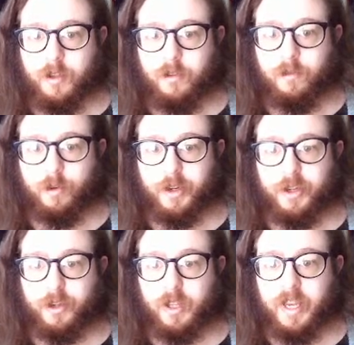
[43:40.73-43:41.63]
for
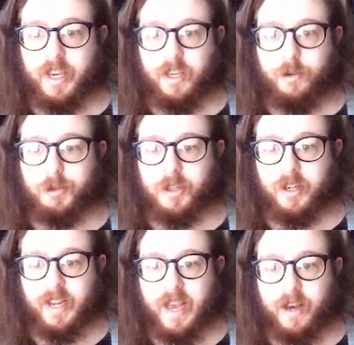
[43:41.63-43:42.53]
your like user
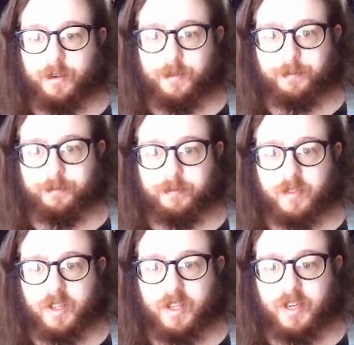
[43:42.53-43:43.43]
account
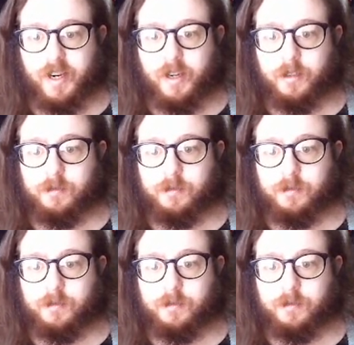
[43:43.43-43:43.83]
in here.